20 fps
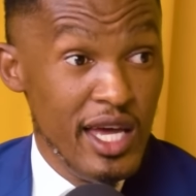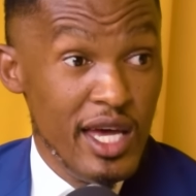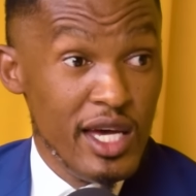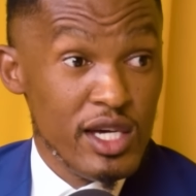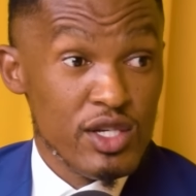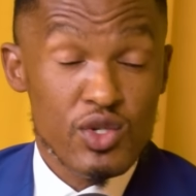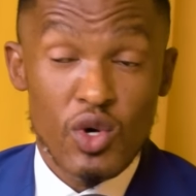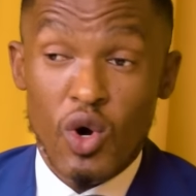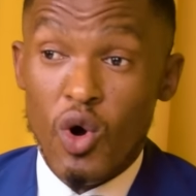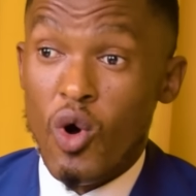
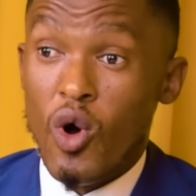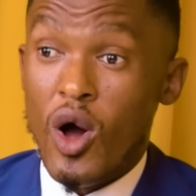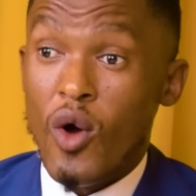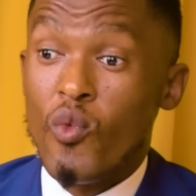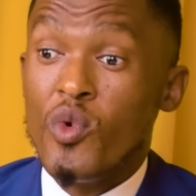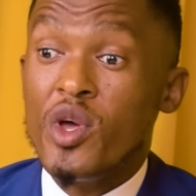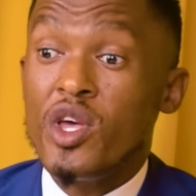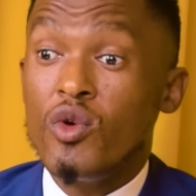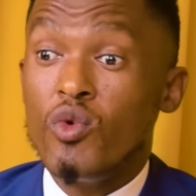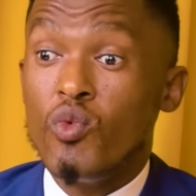So
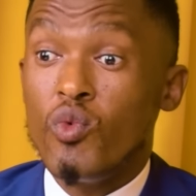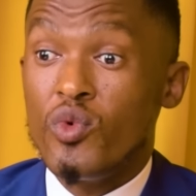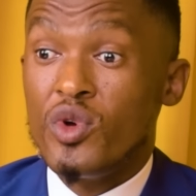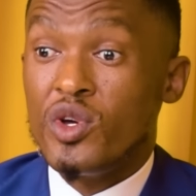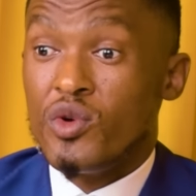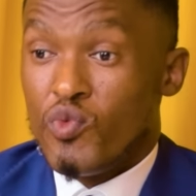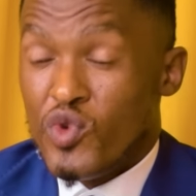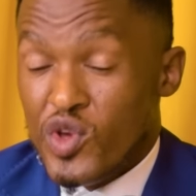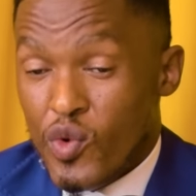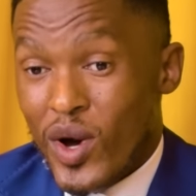we
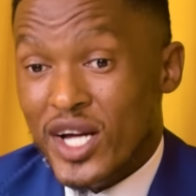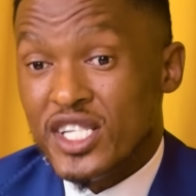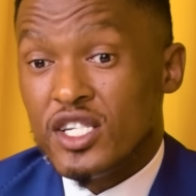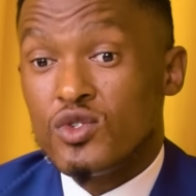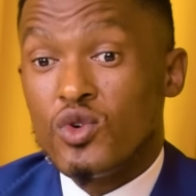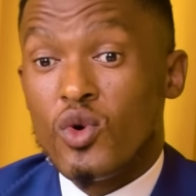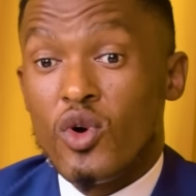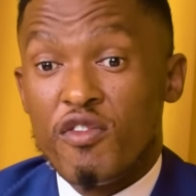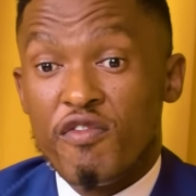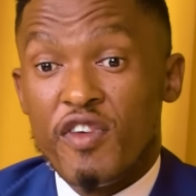wanted
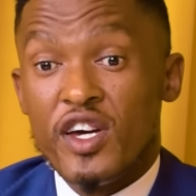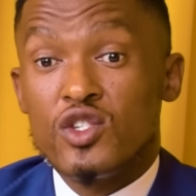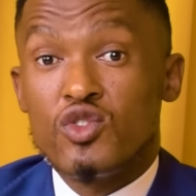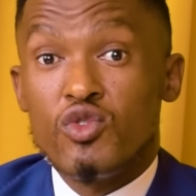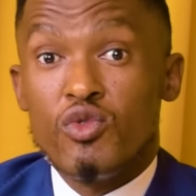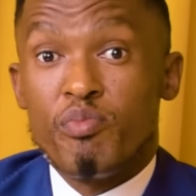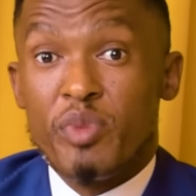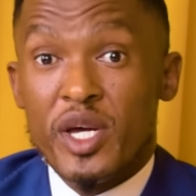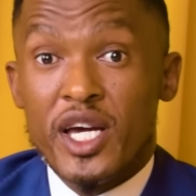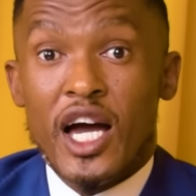to convert
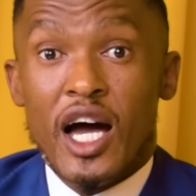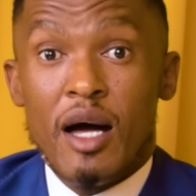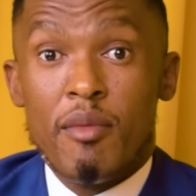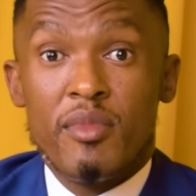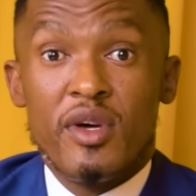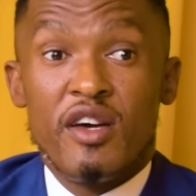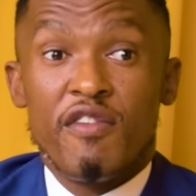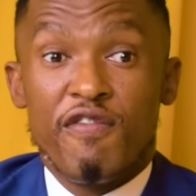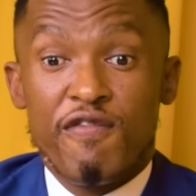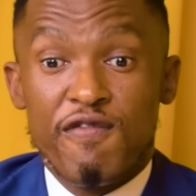to become
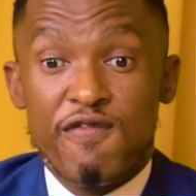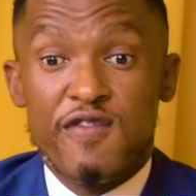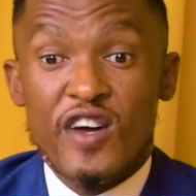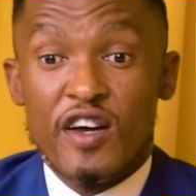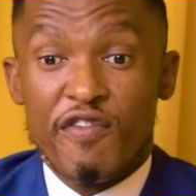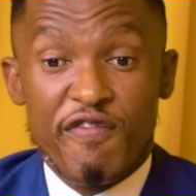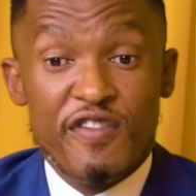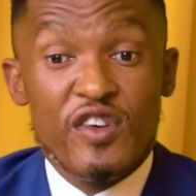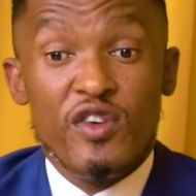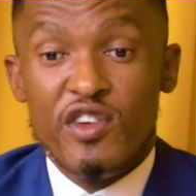a
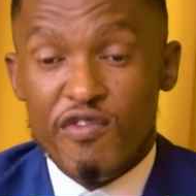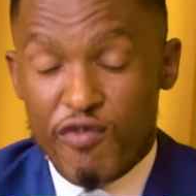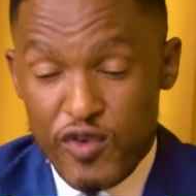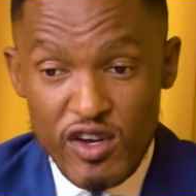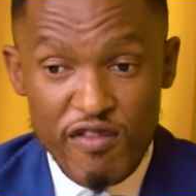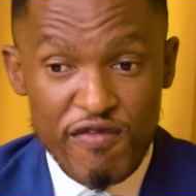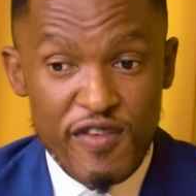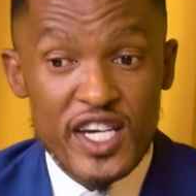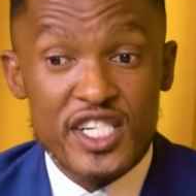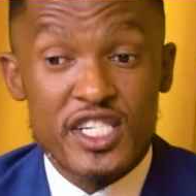fully
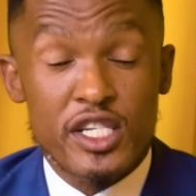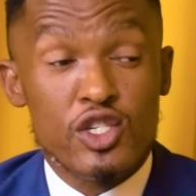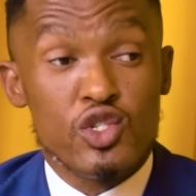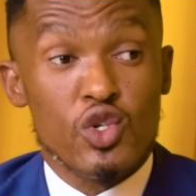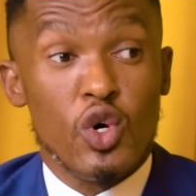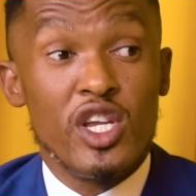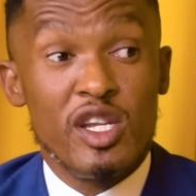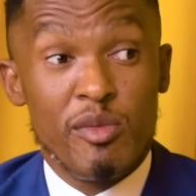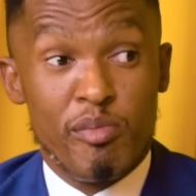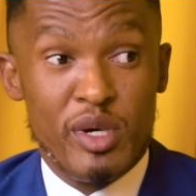fledged and
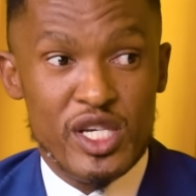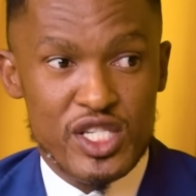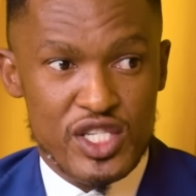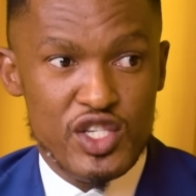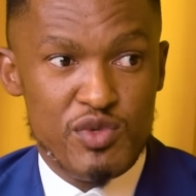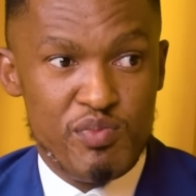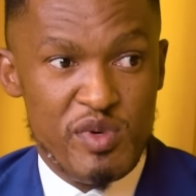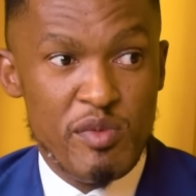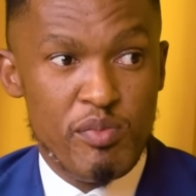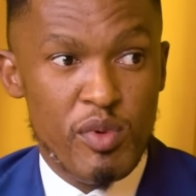solid
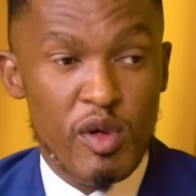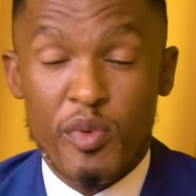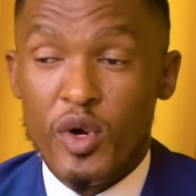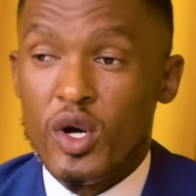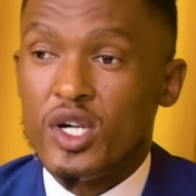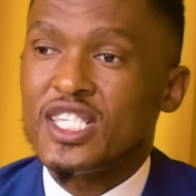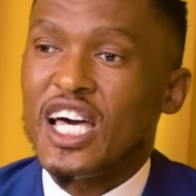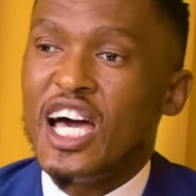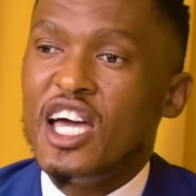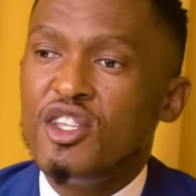business people
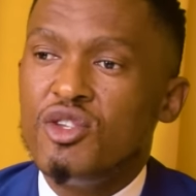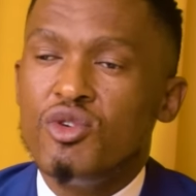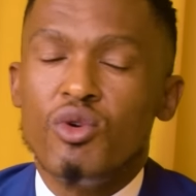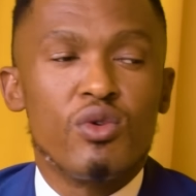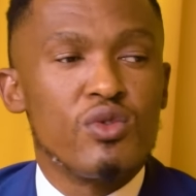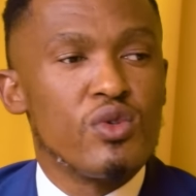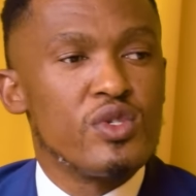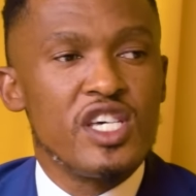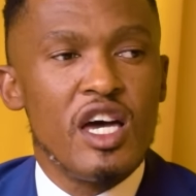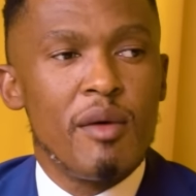because I knew
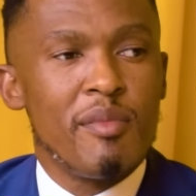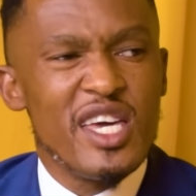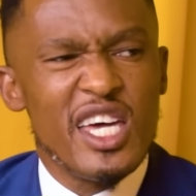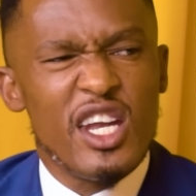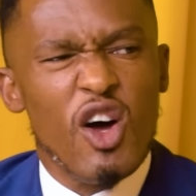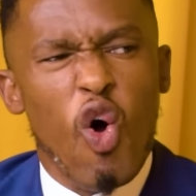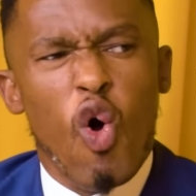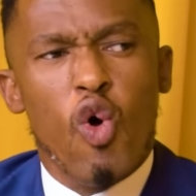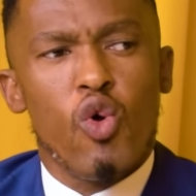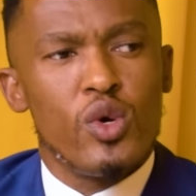Gudutama had
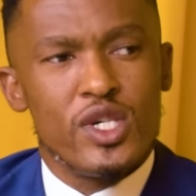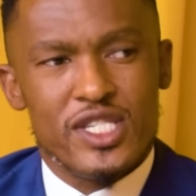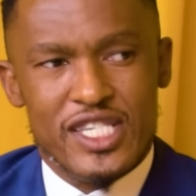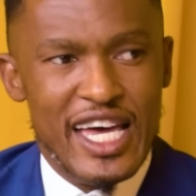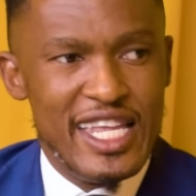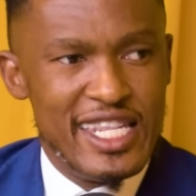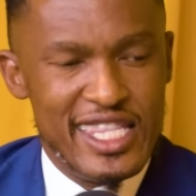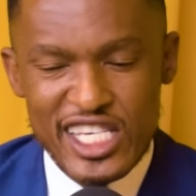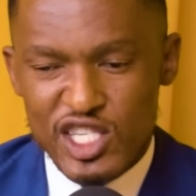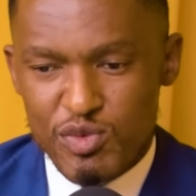always
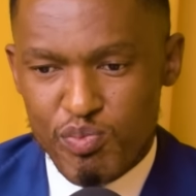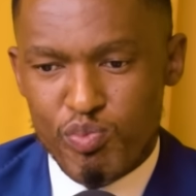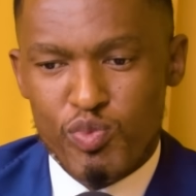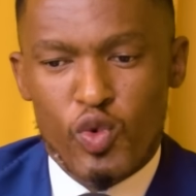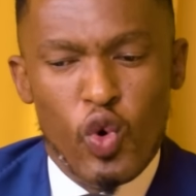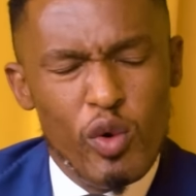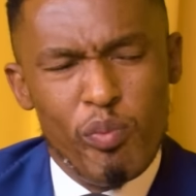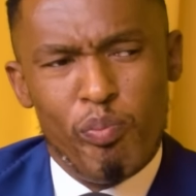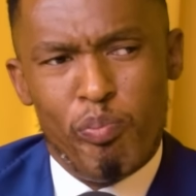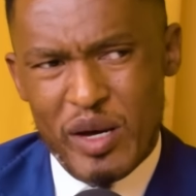had this
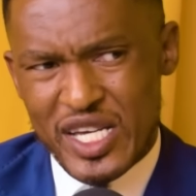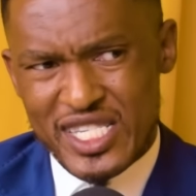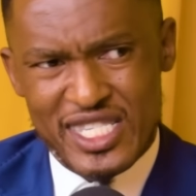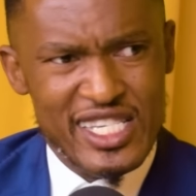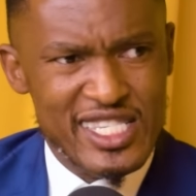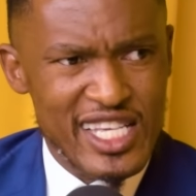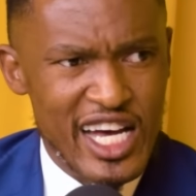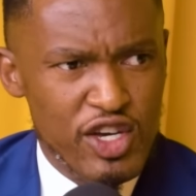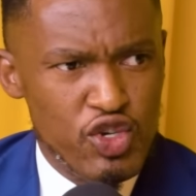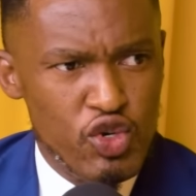good
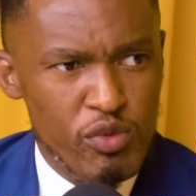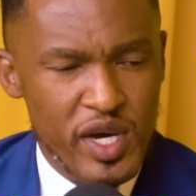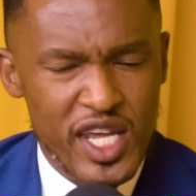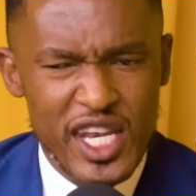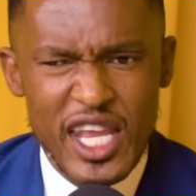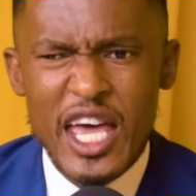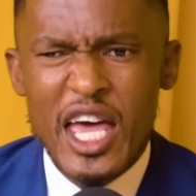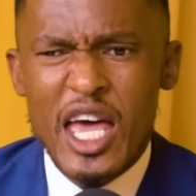business acumen.